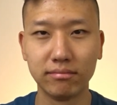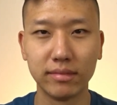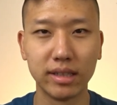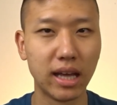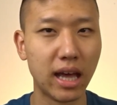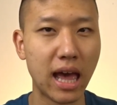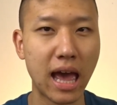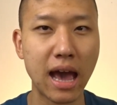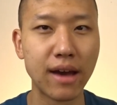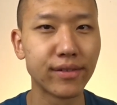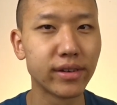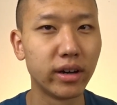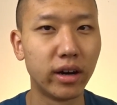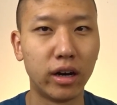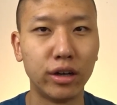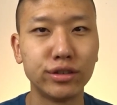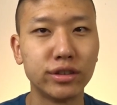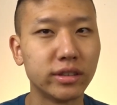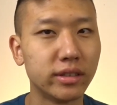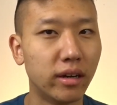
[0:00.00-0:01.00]
having
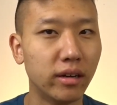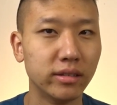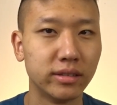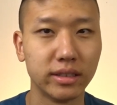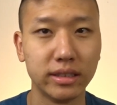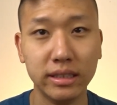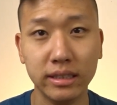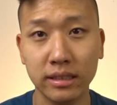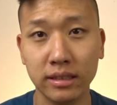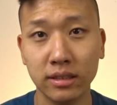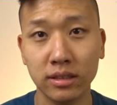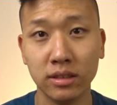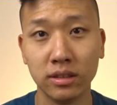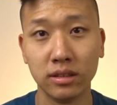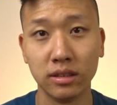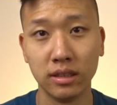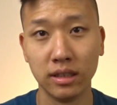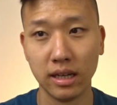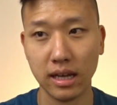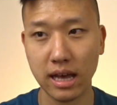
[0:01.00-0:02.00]
$100 in
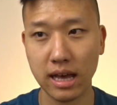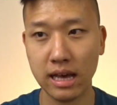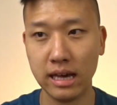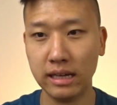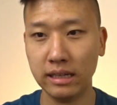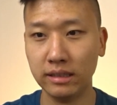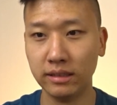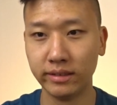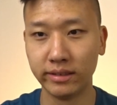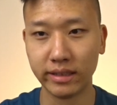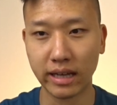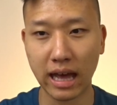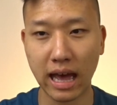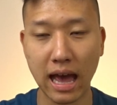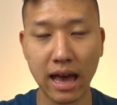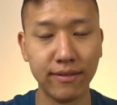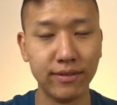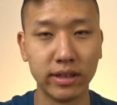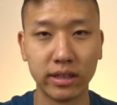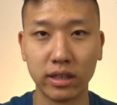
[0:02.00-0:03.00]
and
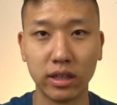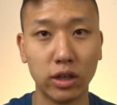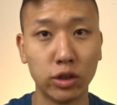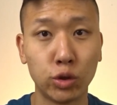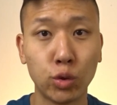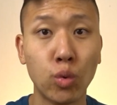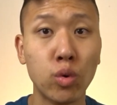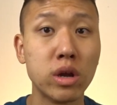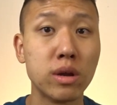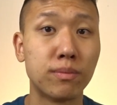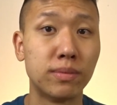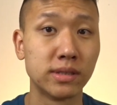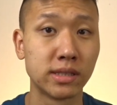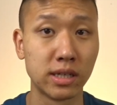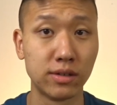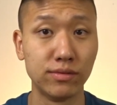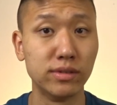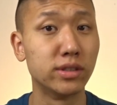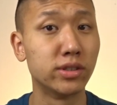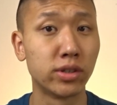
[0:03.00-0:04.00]
having a
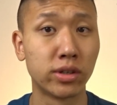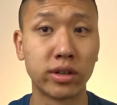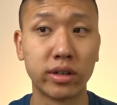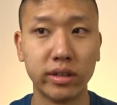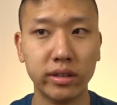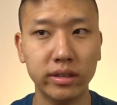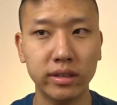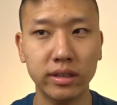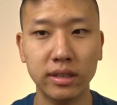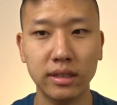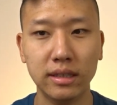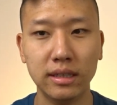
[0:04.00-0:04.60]
20% return